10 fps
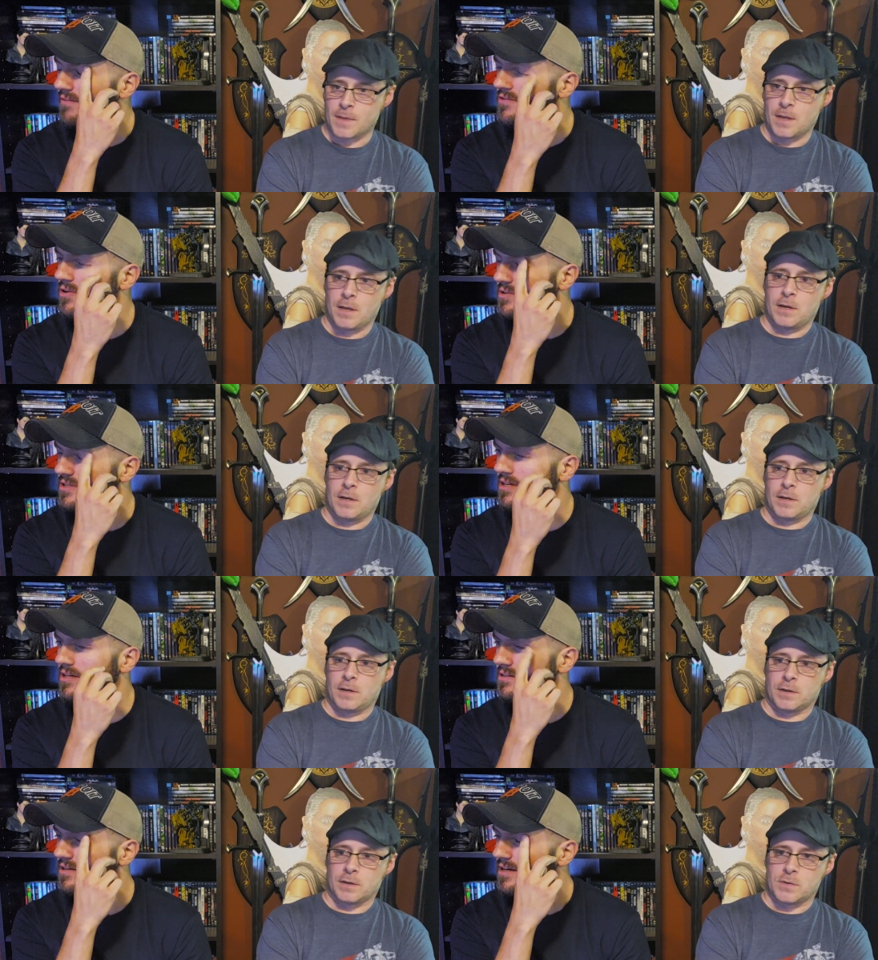Speaker 1: those.
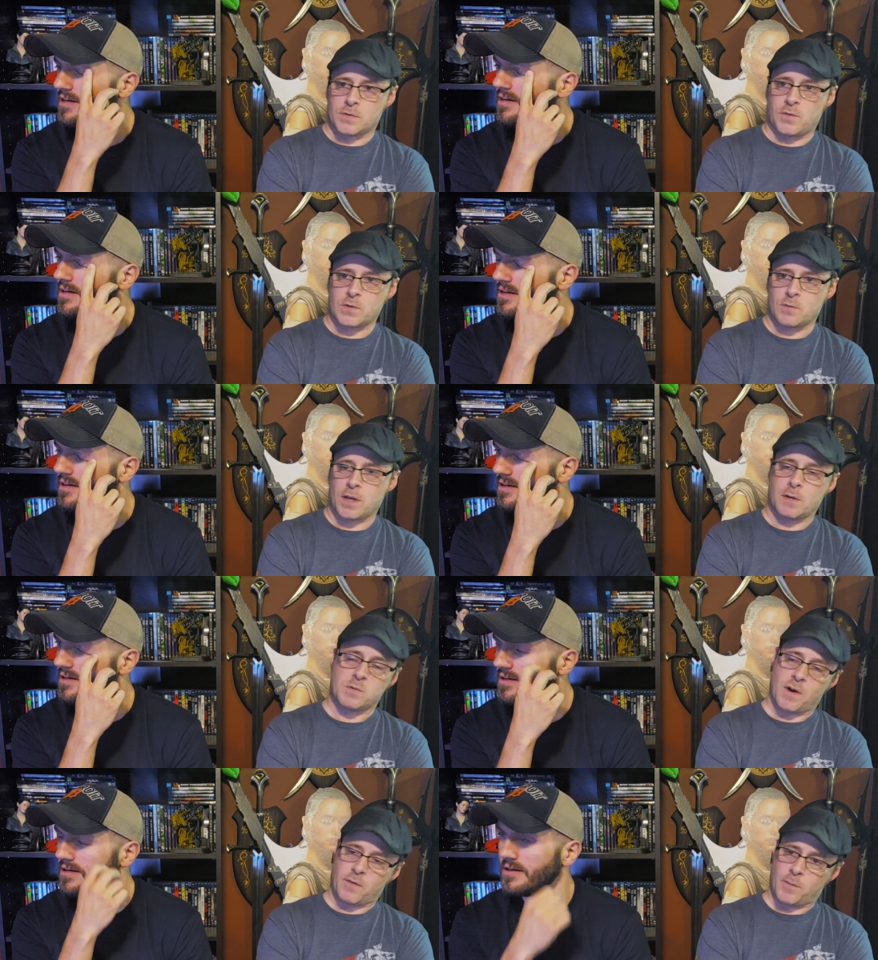Because uh... the first one, he comes
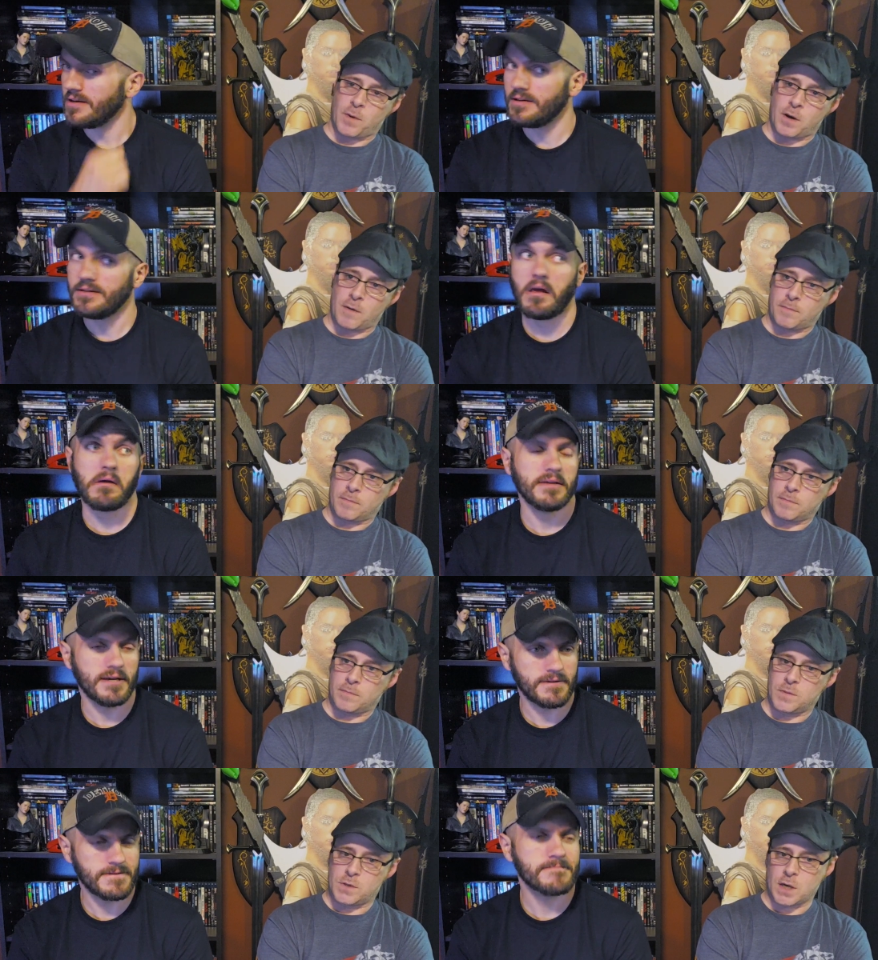back from Nam. Yeah. The
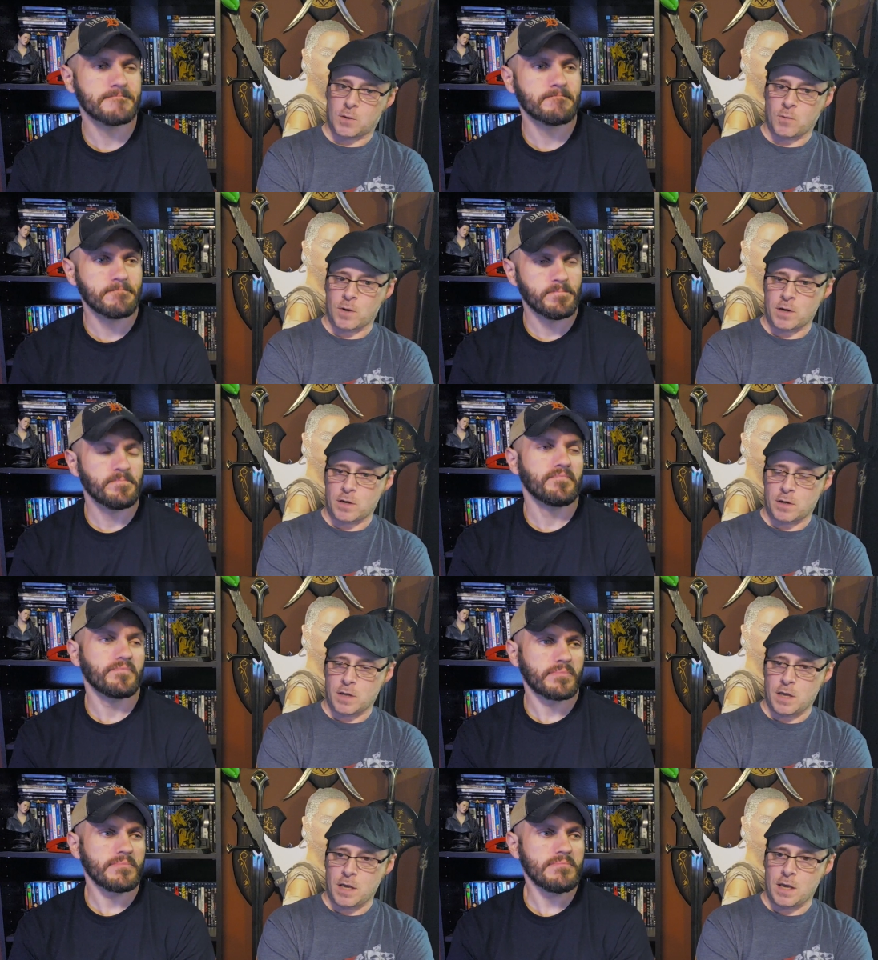second one,
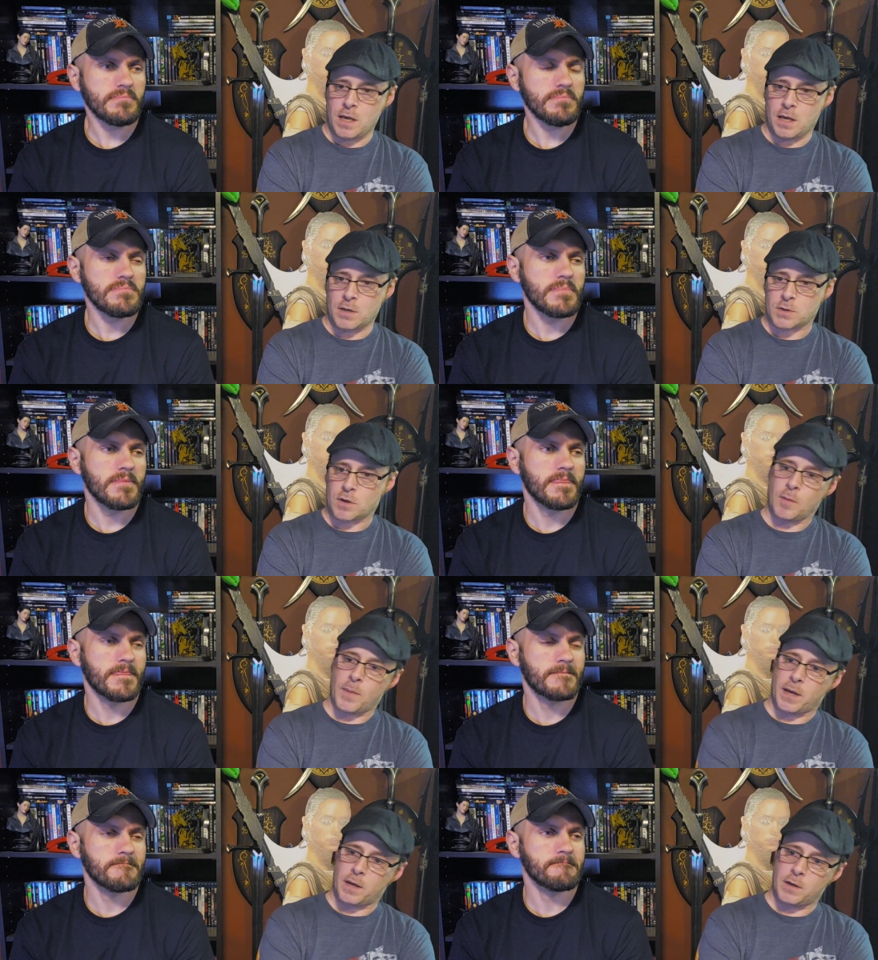he gets called
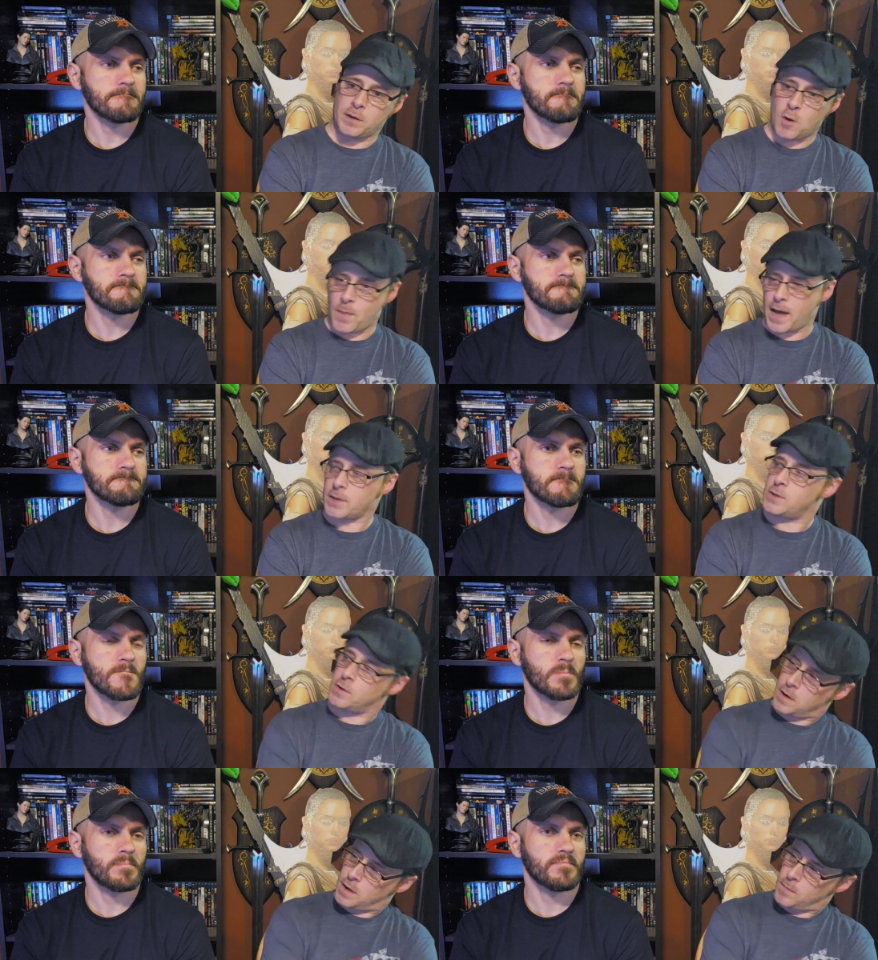back in to go back to
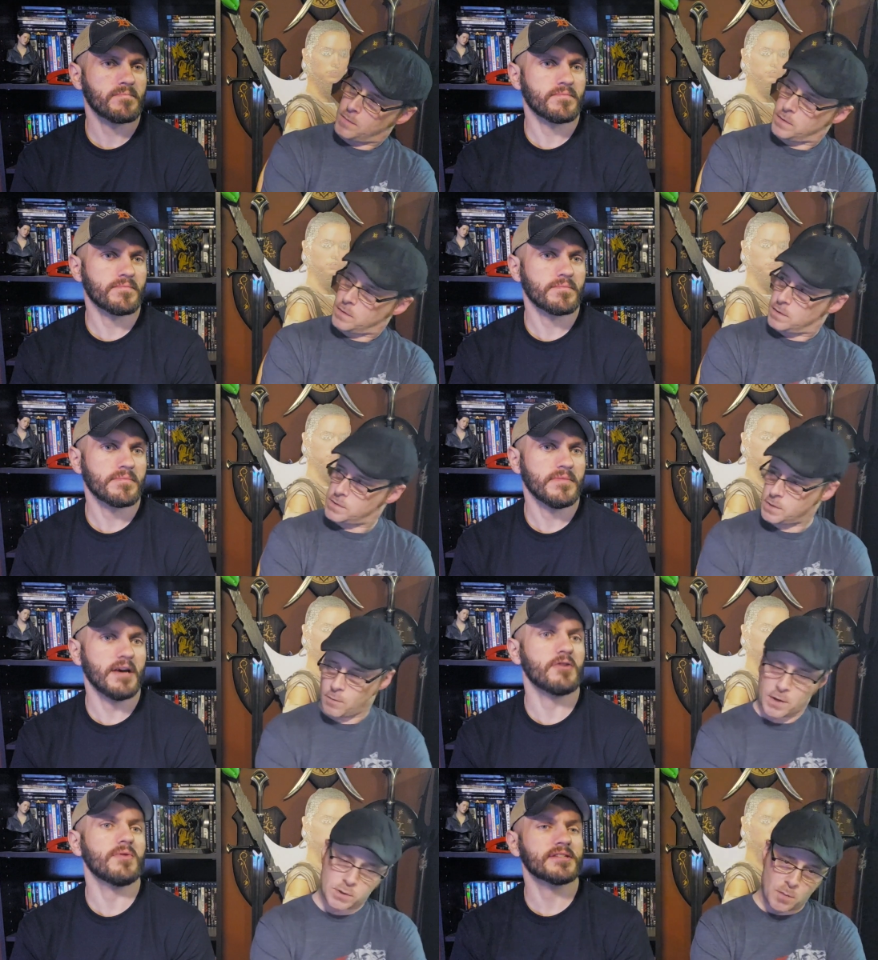Nam to yeah,
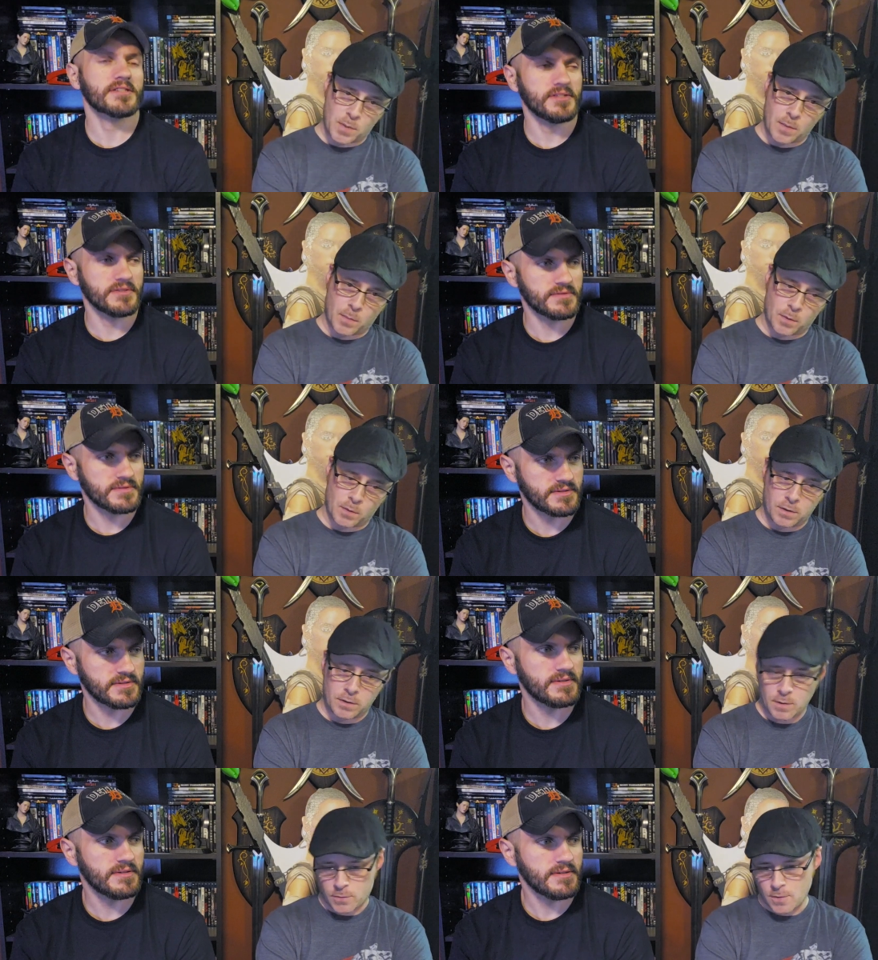rescue, rescue people.
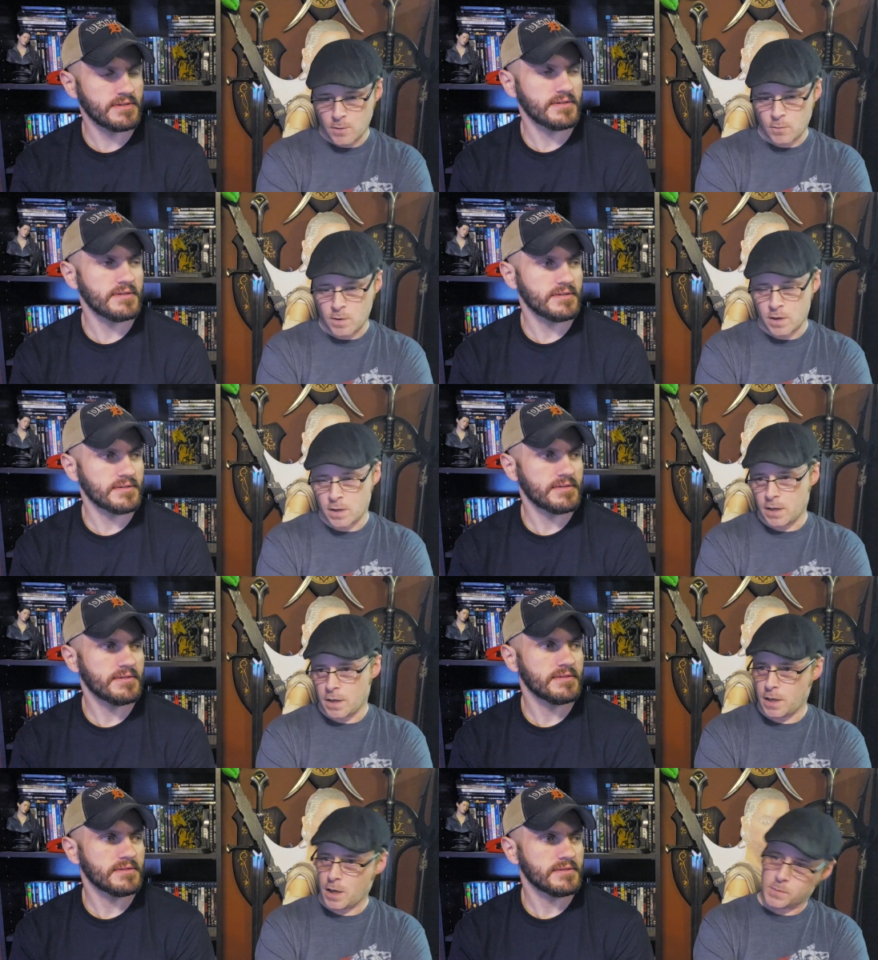The third one,
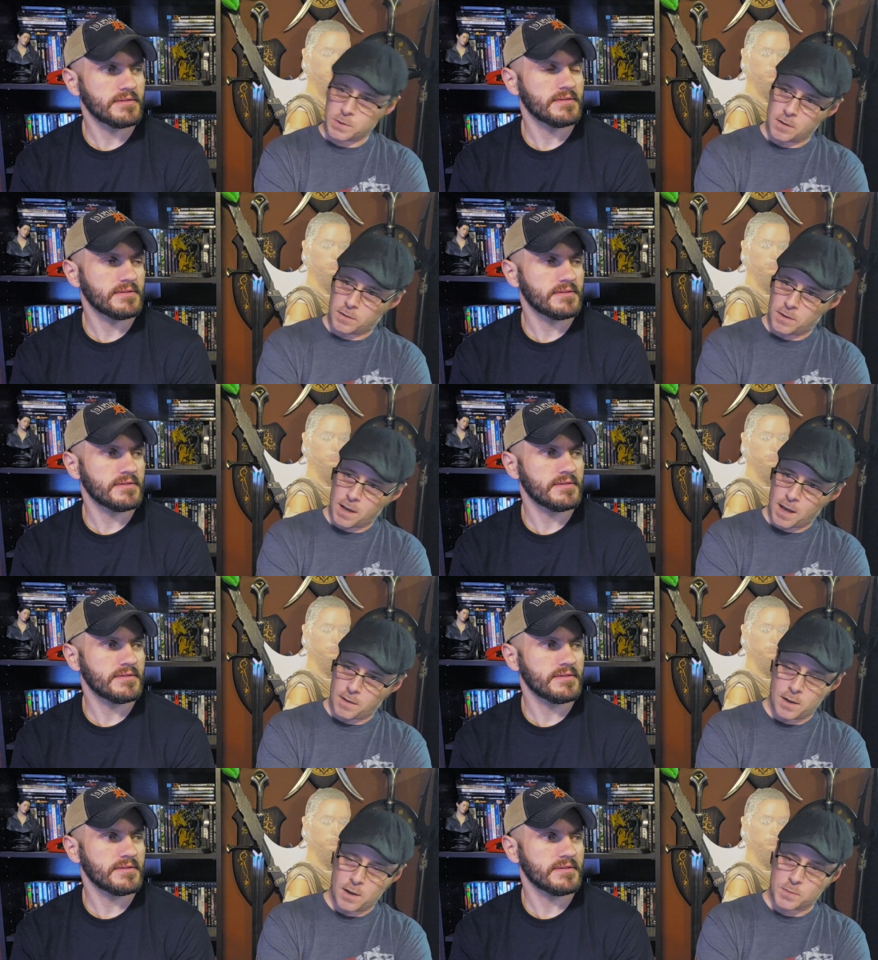he helps out the
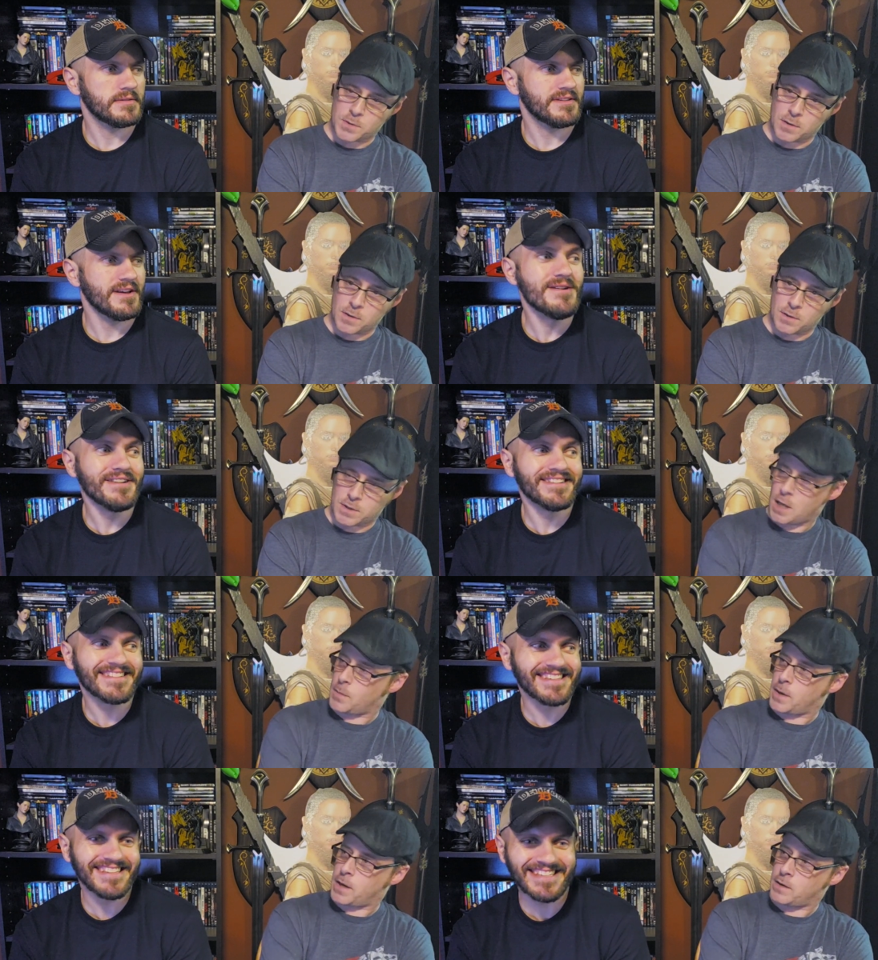he helps out the
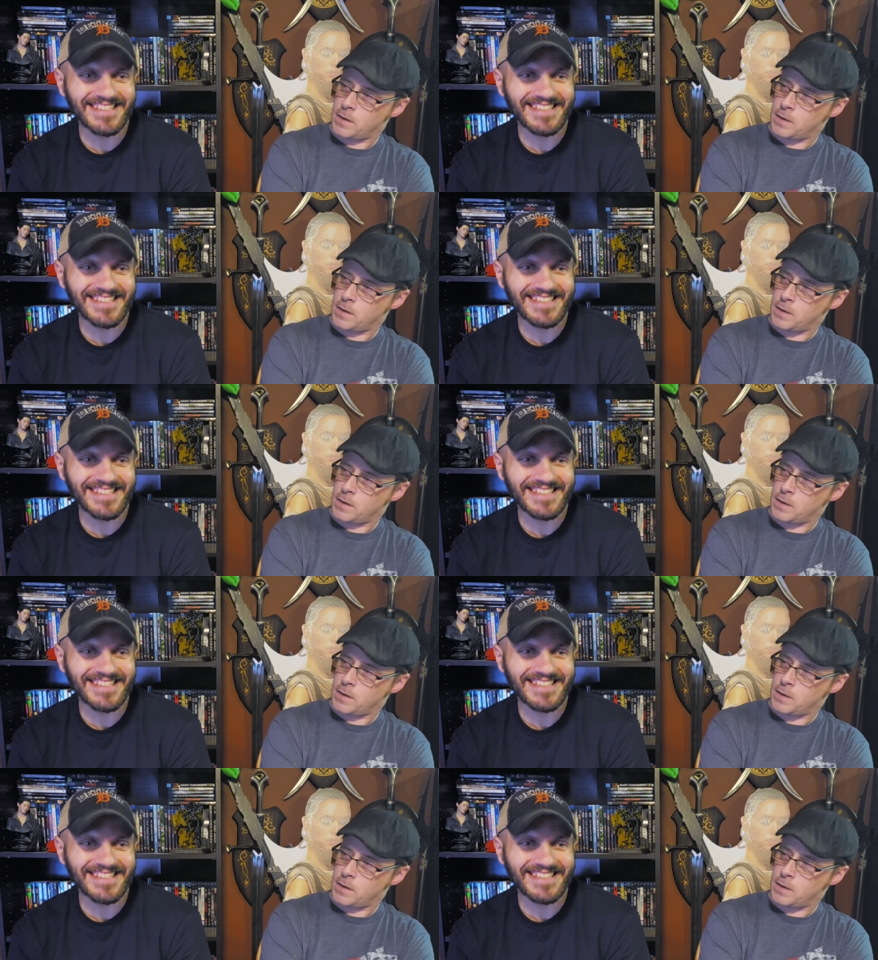Taliban